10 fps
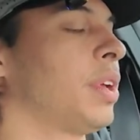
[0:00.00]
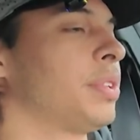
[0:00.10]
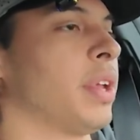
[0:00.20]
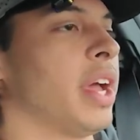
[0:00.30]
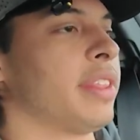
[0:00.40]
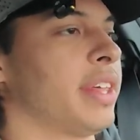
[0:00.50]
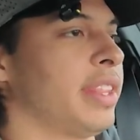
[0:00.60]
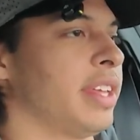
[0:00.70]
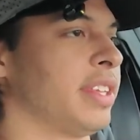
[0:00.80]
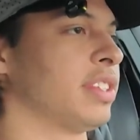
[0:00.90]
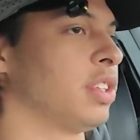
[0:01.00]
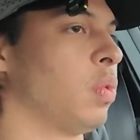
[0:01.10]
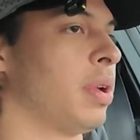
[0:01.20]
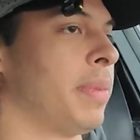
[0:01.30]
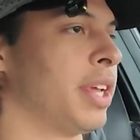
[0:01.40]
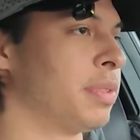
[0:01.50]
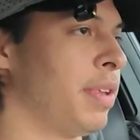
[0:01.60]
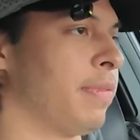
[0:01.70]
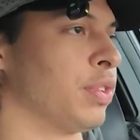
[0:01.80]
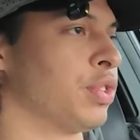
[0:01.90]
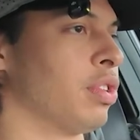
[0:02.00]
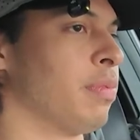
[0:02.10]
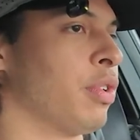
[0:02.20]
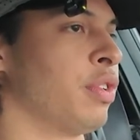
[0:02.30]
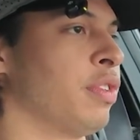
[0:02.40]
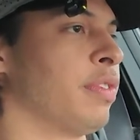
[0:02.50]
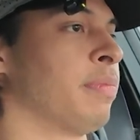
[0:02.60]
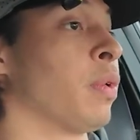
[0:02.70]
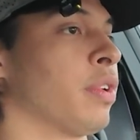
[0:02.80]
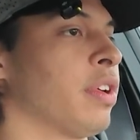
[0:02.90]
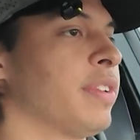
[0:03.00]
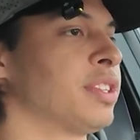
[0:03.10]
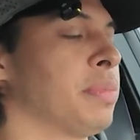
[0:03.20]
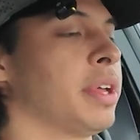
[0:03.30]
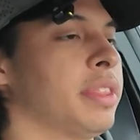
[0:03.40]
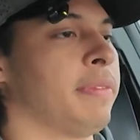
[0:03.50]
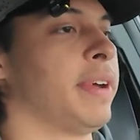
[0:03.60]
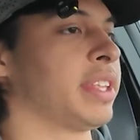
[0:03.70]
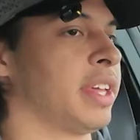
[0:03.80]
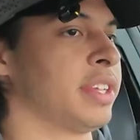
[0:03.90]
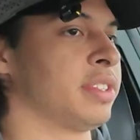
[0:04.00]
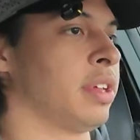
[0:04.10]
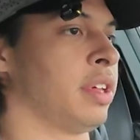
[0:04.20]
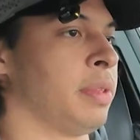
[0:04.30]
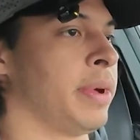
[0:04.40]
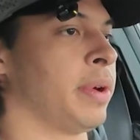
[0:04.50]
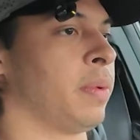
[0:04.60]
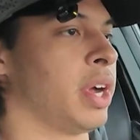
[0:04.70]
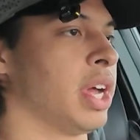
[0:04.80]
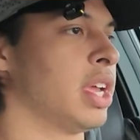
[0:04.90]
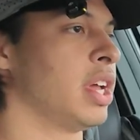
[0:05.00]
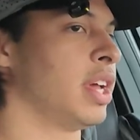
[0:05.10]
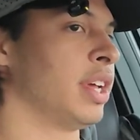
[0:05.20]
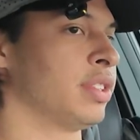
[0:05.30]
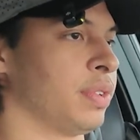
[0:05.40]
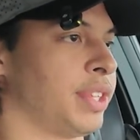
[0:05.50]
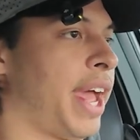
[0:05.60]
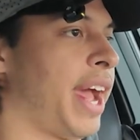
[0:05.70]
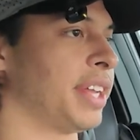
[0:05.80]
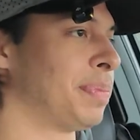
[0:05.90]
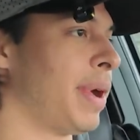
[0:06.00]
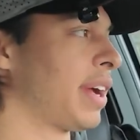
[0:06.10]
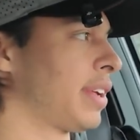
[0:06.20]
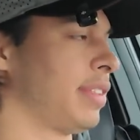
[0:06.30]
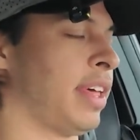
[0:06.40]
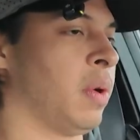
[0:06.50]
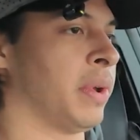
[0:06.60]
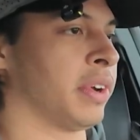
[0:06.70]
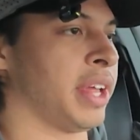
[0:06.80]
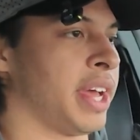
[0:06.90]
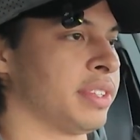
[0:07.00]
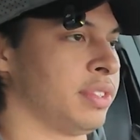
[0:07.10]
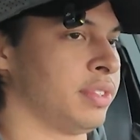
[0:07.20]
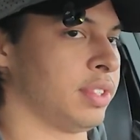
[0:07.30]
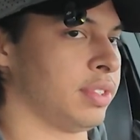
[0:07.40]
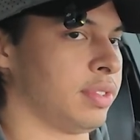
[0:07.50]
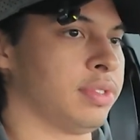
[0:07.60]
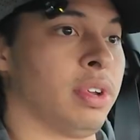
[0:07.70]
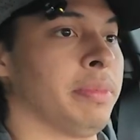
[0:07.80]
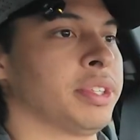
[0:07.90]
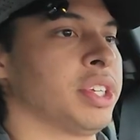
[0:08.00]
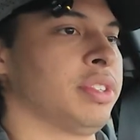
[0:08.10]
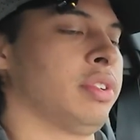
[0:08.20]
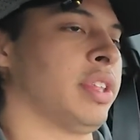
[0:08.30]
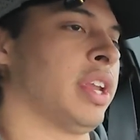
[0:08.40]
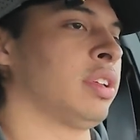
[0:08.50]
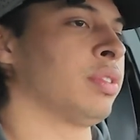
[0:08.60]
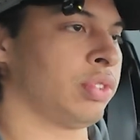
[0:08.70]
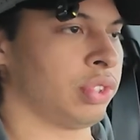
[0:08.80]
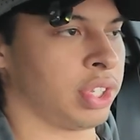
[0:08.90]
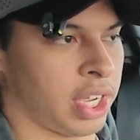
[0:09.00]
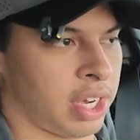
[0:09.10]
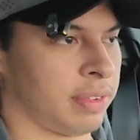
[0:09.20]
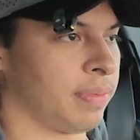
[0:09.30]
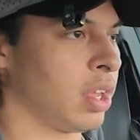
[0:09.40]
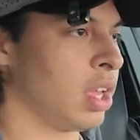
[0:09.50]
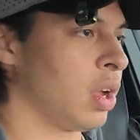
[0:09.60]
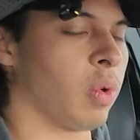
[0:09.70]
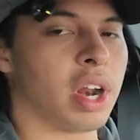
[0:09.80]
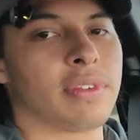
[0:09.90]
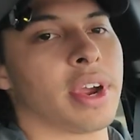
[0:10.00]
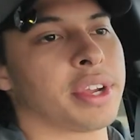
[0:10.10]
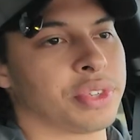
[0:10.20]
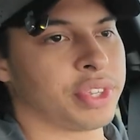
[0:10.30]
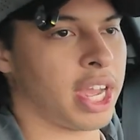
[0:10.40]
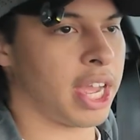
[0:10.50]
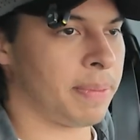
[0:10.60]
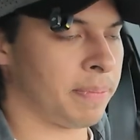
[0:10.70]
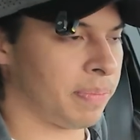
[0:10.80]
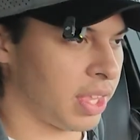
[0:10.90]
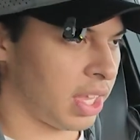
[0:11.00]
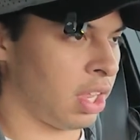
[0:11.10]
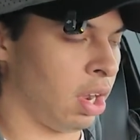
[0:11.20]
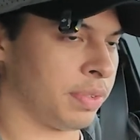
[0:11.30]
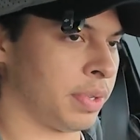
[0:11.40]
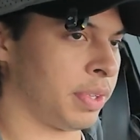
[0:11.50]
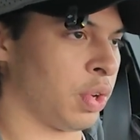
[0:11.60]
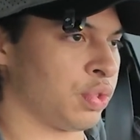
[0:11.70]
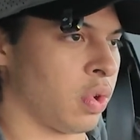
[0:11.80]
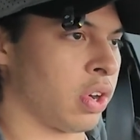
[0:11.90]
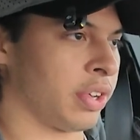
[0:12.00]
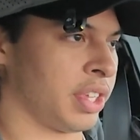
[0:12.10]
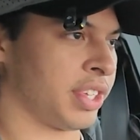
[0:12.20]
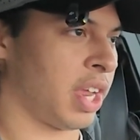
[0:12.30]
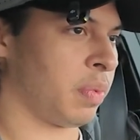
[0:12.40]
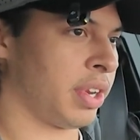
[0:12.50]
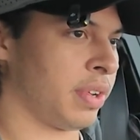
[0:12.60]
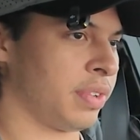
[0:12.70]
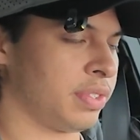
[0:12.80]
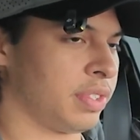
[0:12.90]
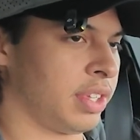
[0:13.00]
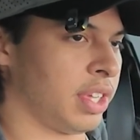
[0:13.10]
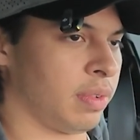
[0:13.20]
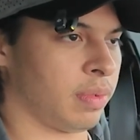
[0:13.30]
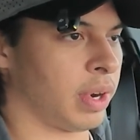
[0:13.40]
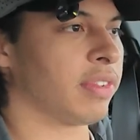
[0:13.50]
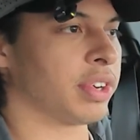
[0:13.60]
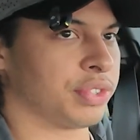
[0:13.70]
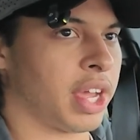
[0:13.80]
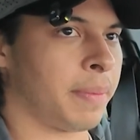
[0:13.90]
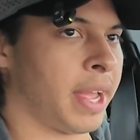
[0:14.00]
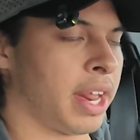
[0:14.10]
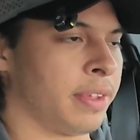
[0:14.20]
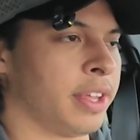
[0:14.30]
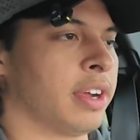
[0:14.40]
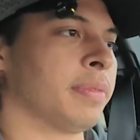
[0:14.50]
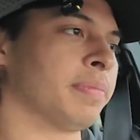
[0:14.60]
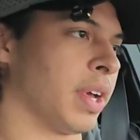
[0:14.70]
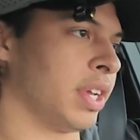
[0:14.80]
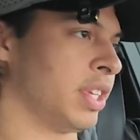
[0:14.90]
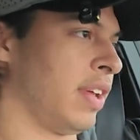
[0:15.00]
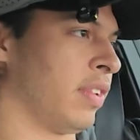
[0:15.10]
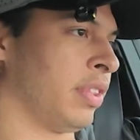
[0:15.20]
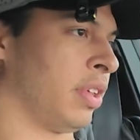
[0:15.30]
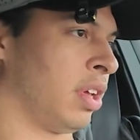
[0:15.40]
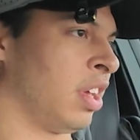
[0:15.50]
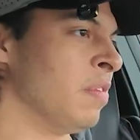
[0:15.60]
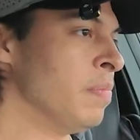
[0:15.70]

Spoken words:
yeah, that Tesla one makes me for sure more nervous, but the fact that it's the Model Y, so it's a hatchback, that rear glass is just so much easier that it usually kind of, whatever extra time, if something goes wrong on the side windows, whatever extra time I add on there, I save it on the